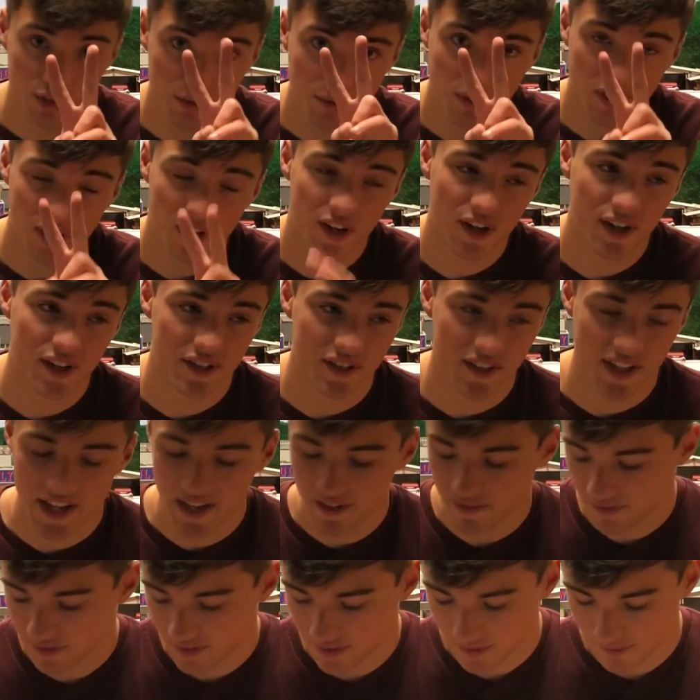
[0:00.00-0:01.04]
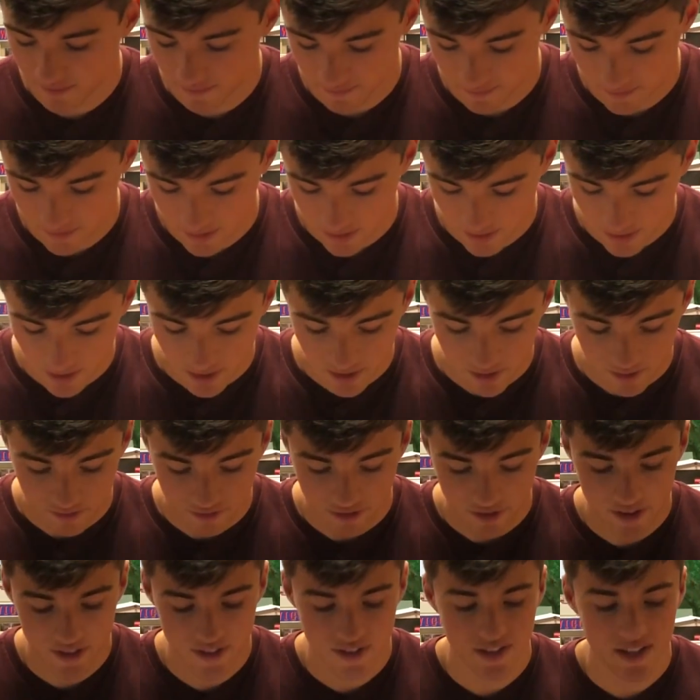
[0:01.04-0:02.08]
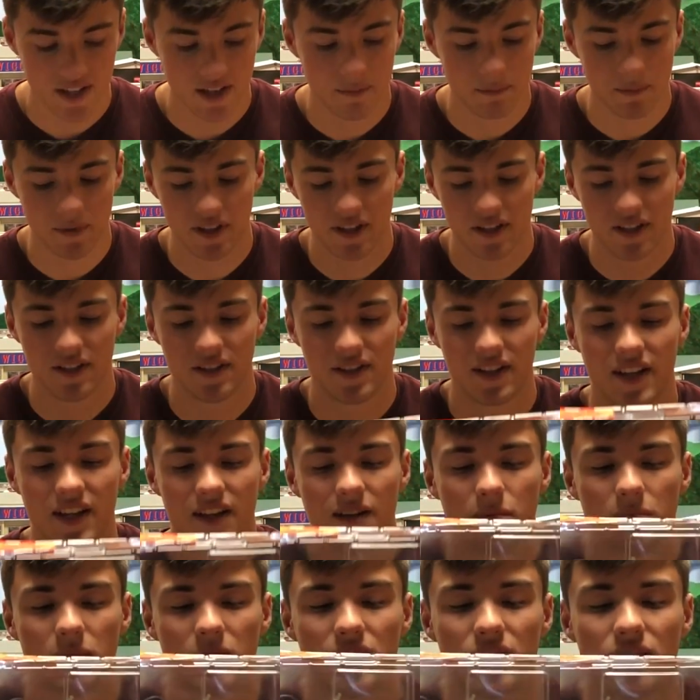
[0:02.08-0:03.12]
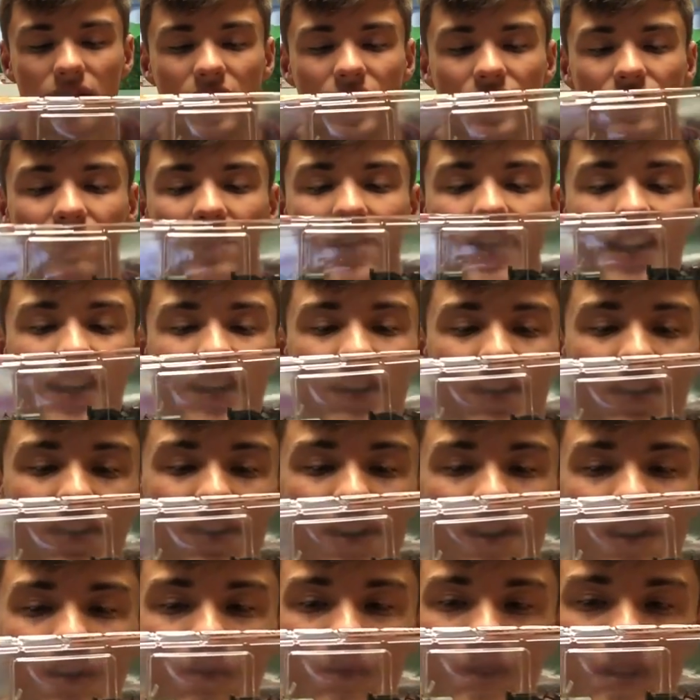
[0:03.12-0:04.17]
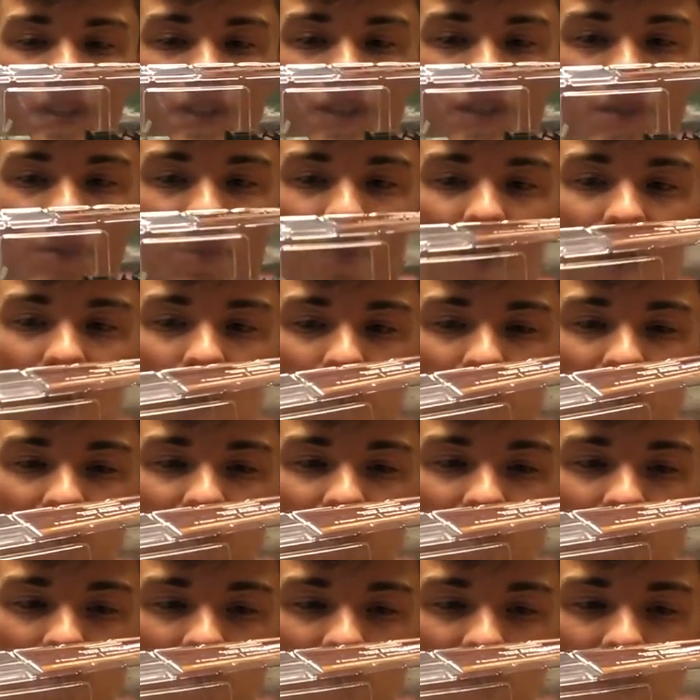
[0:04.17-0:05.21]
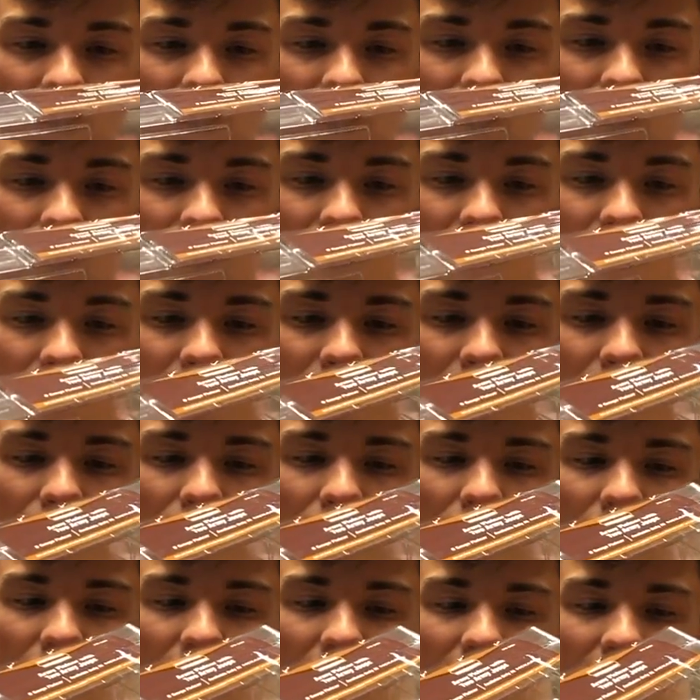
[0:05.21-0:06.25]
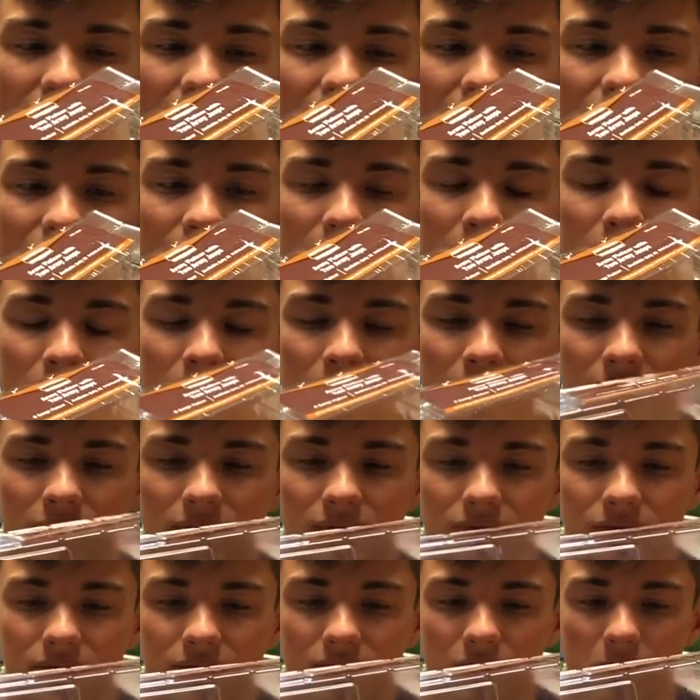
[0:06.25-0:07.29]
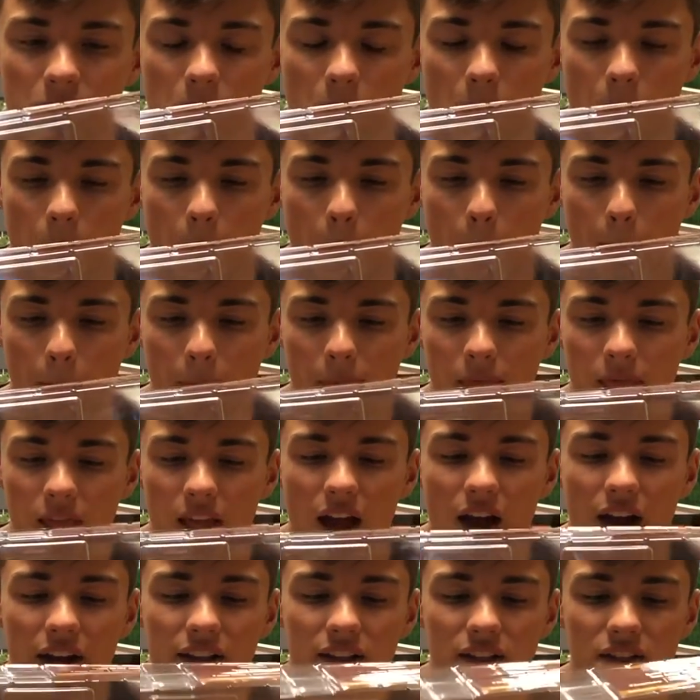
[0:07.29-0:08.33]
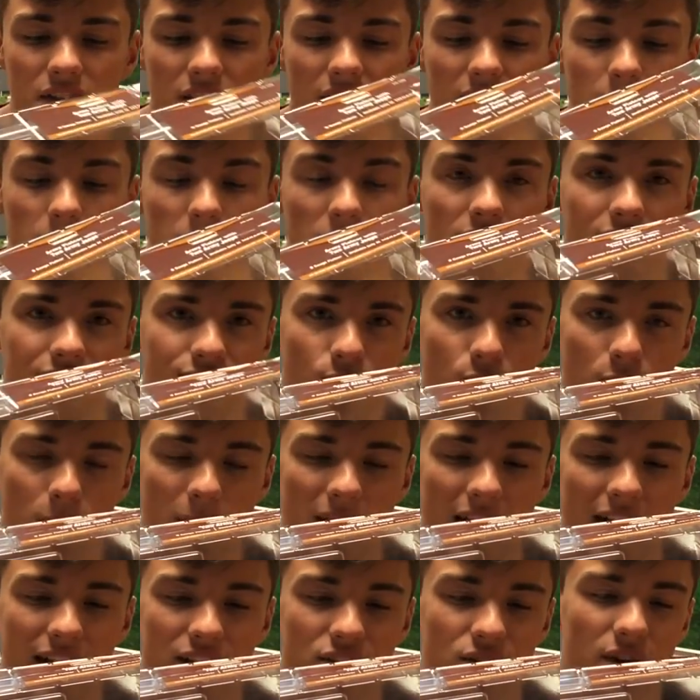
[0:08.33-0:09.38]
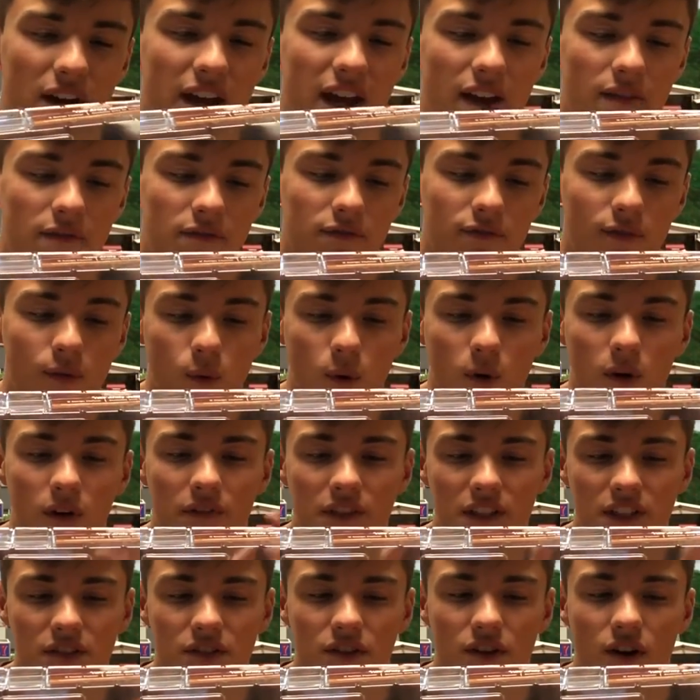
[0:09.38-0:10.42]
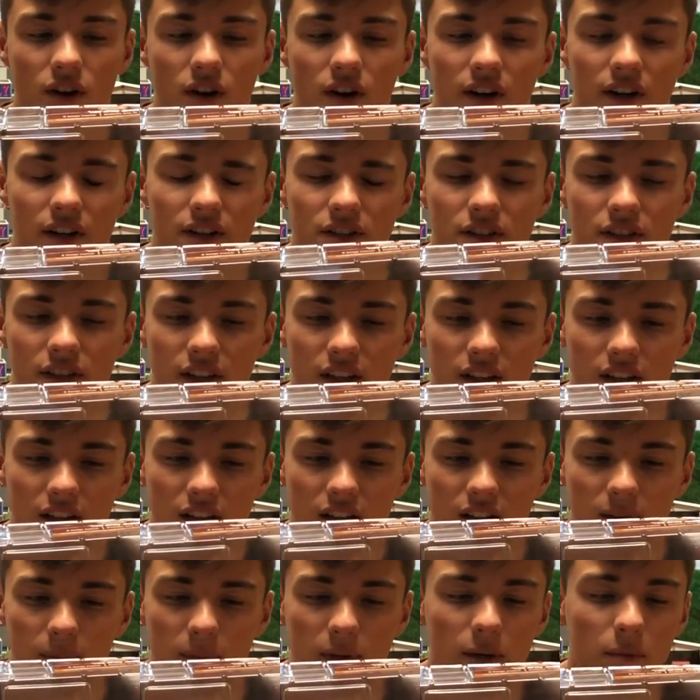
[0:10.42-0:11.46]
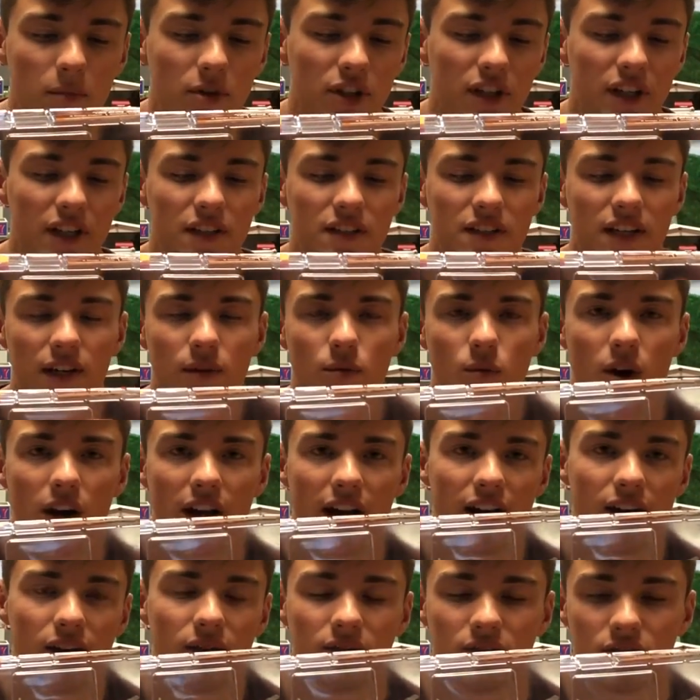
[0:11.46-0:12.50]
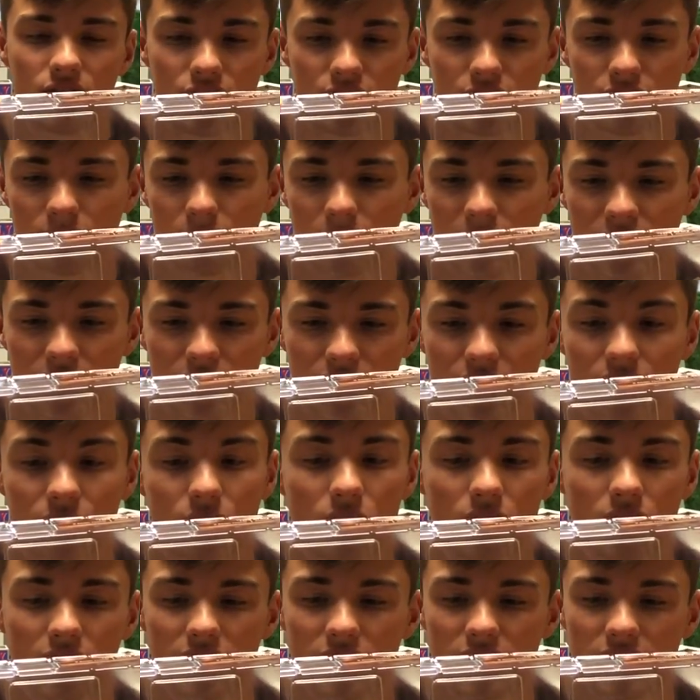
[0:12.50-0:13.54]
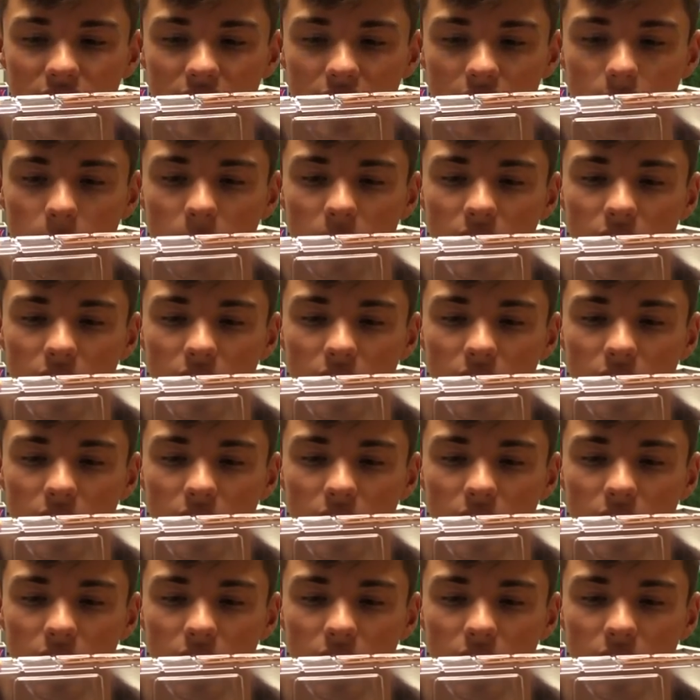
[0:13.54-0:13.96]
cars left. First up is a Menards flat car with 2 Army Jeeps on it. Now these came in a 4-pack, so I have 4 of these cars, but I'm only going to take 1 out just because they're all the same.